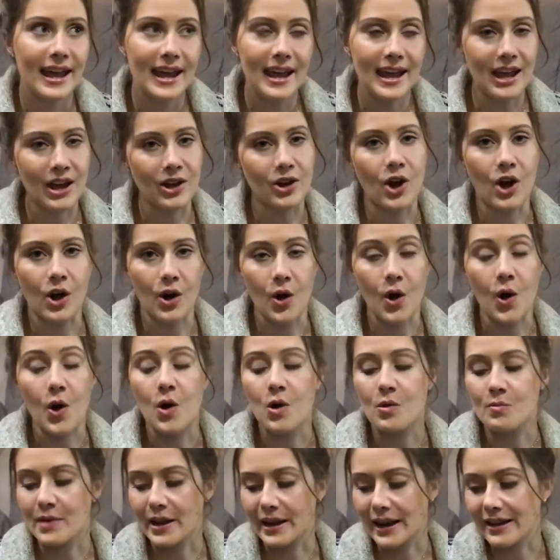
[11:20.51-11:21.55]
in our
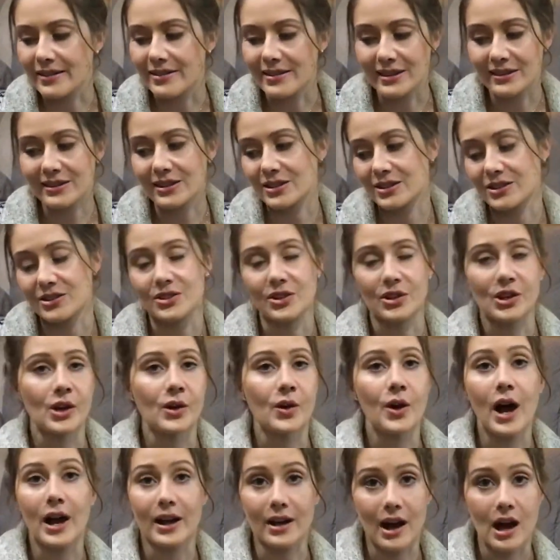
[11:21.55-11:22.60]
home, and I think this is going
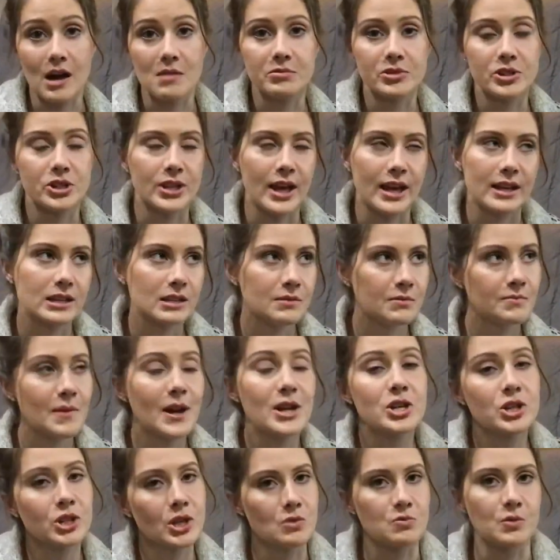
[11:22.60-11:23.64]
to accomplish that,
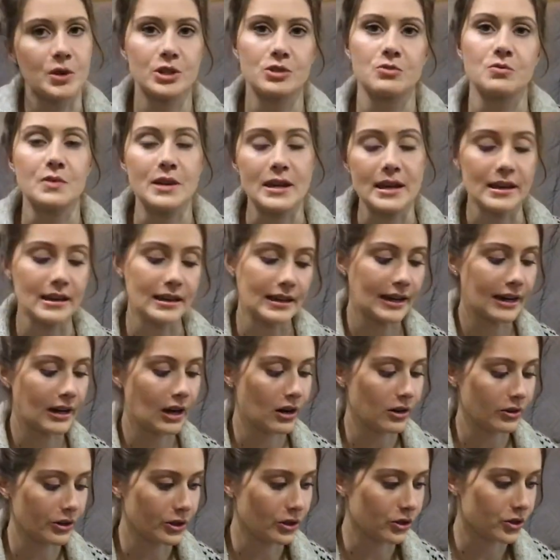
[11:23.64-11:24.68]
especially once we get
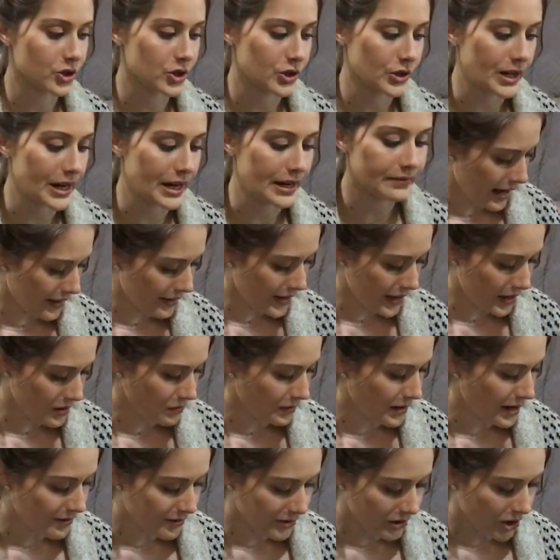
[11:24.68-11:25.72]
our little tree. And then
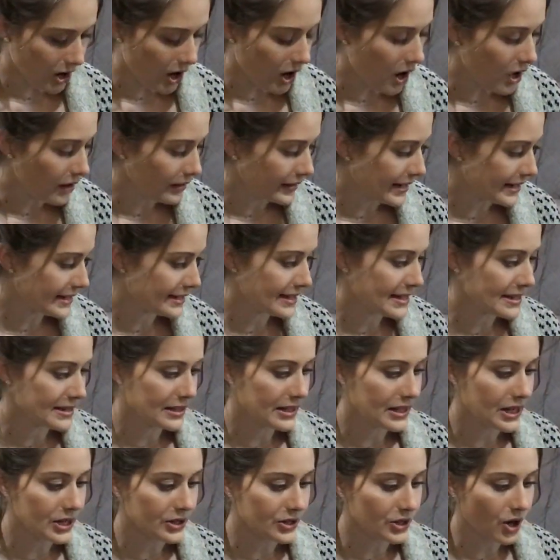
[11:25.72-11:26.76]
whenever the holiday
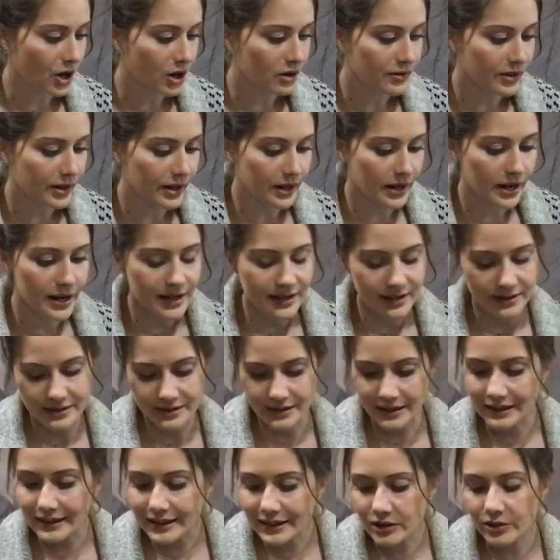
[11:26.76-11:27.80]
season is over,
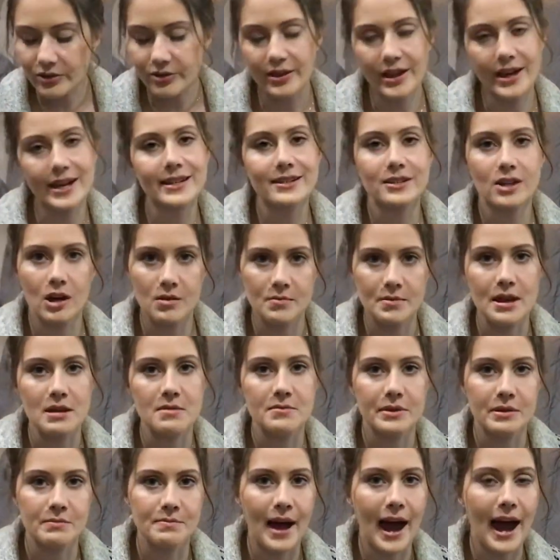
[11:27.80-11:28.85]
the little things I'll be
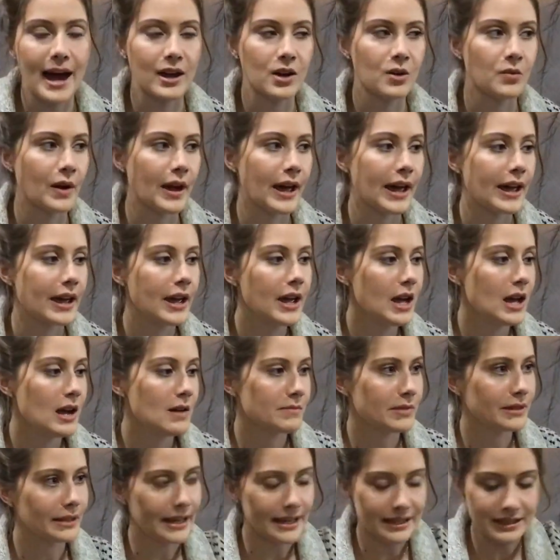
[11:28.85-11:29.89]
able to pack away,
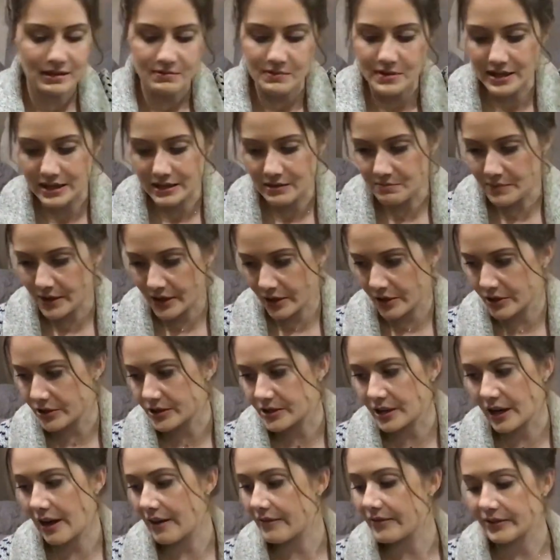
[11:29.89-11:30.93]
but like some of this bigger
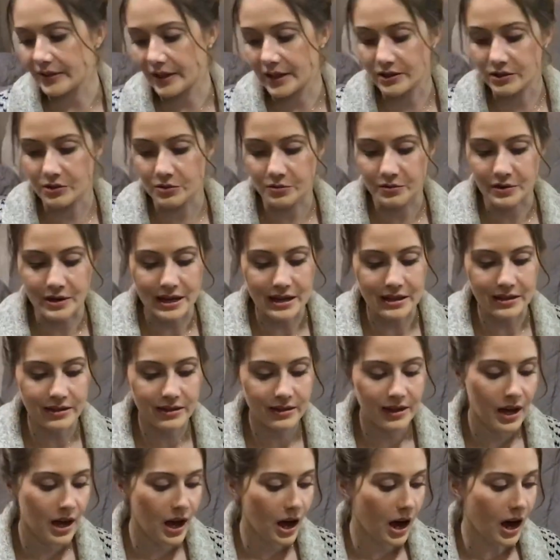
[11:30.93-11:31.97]
stuff and like the wreath,
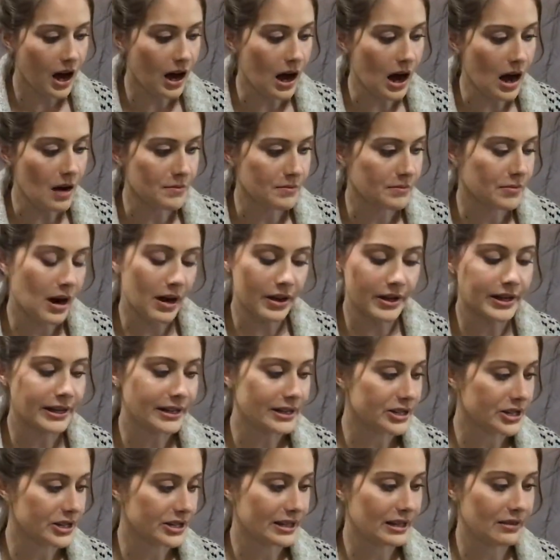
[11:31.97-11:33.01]
probably going
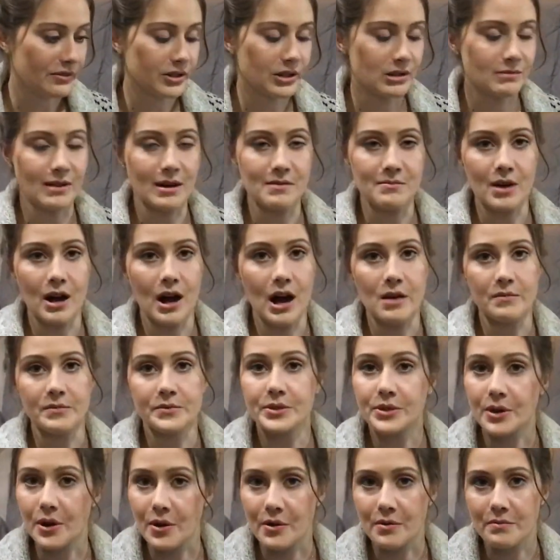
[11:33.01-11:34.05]
to just give it to my mom.
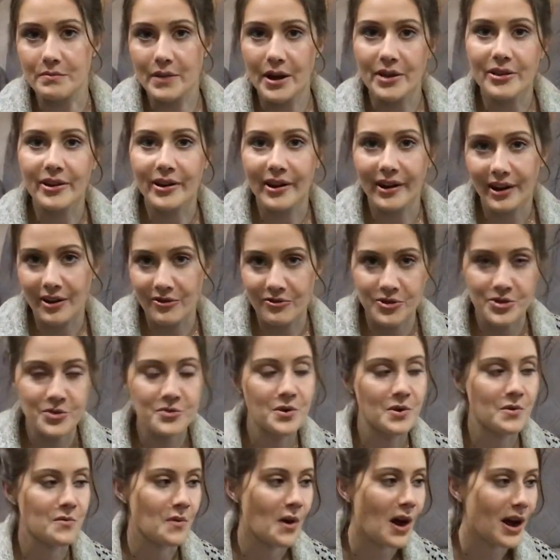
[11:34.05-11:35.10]
So Mother, if you
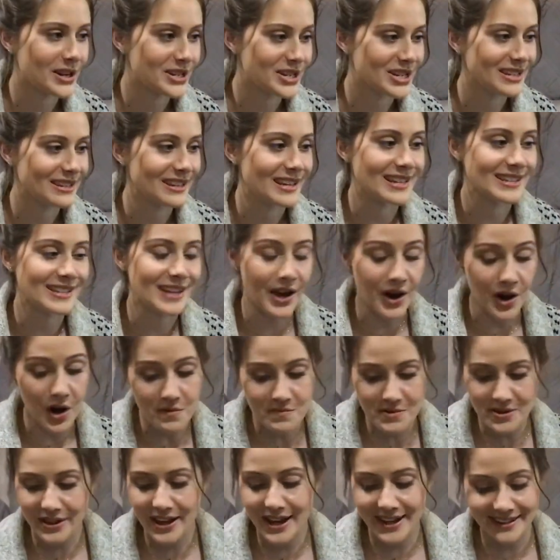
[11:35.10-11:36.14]
were watching this, I
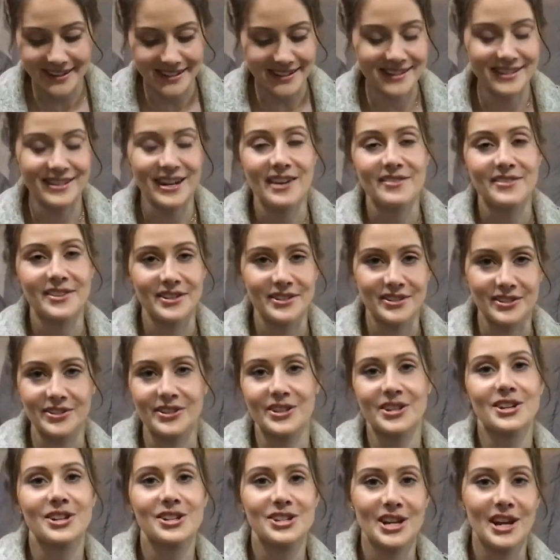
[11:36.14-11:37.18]
hope you like this stuff, because there's a
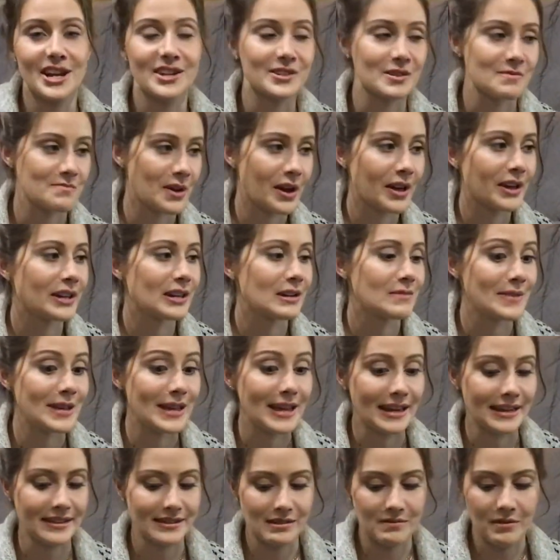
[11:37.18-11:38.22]
good chance you're probably going to be
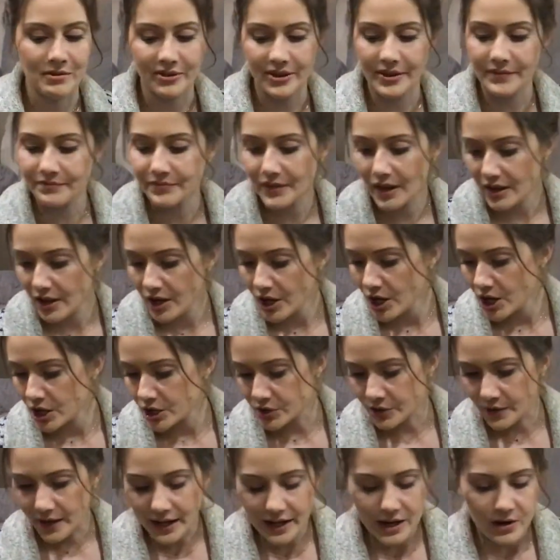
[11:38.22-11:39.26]
getting some of it.
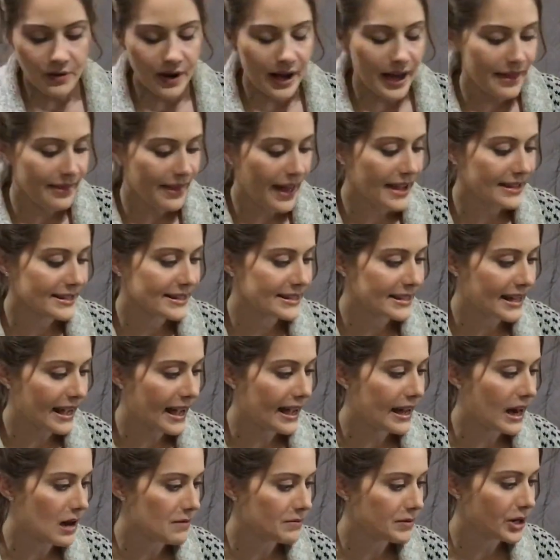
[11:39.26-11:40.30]
So anyway, that
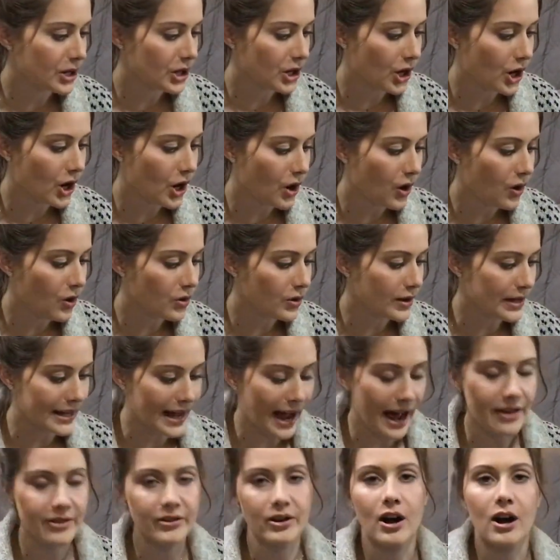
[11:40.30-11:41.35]
said, I'm going to go
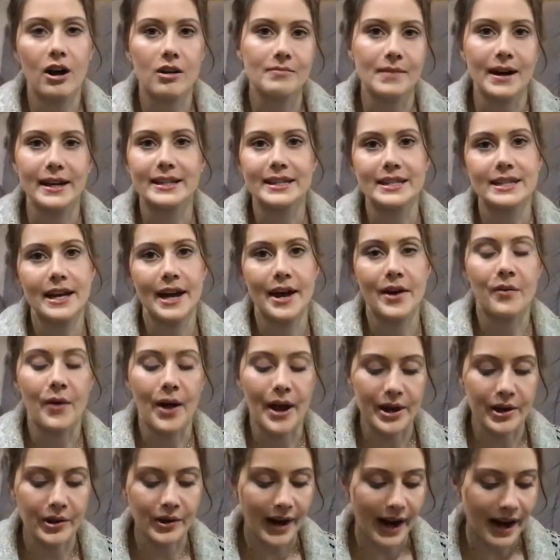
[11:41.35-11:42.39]
gather all of my
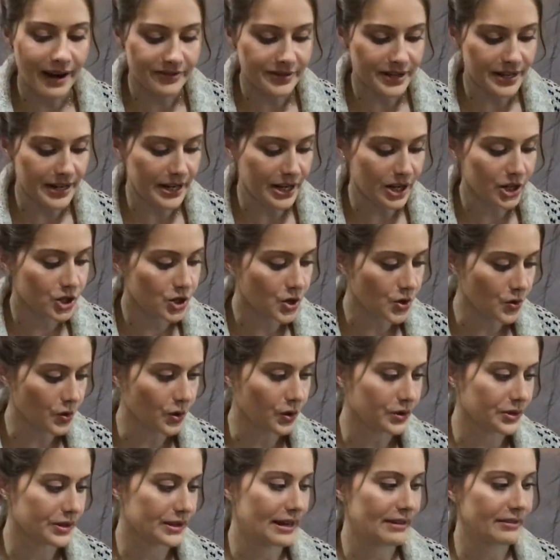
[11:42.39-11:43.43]
DIY crafting
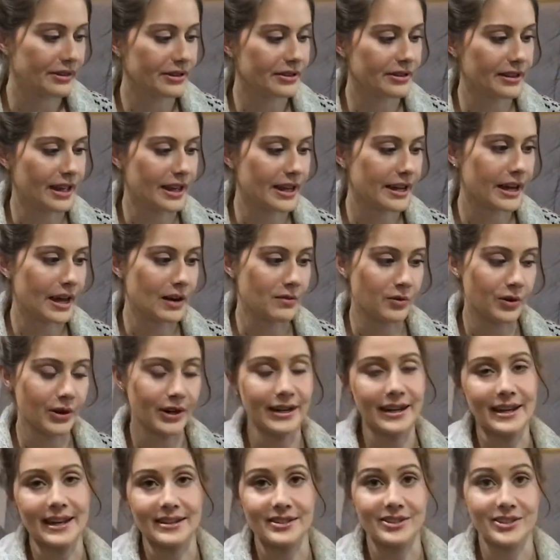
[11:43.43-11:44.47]
tools and everything, and we're going to get